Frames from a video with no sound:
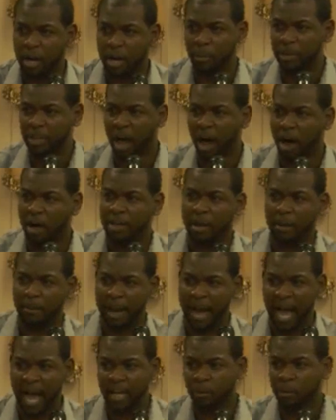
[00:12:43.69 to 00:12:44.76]
and with all your
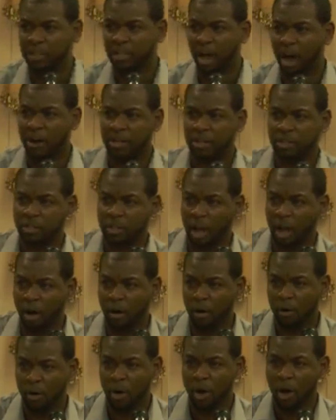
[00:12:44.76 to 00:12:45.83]
mind and with all your
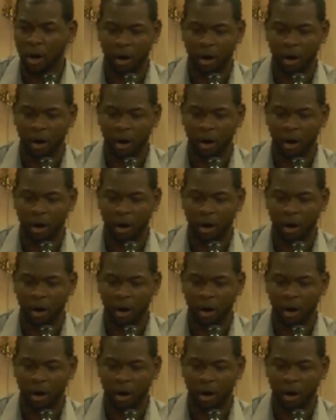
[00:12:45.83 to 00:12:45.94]
soul.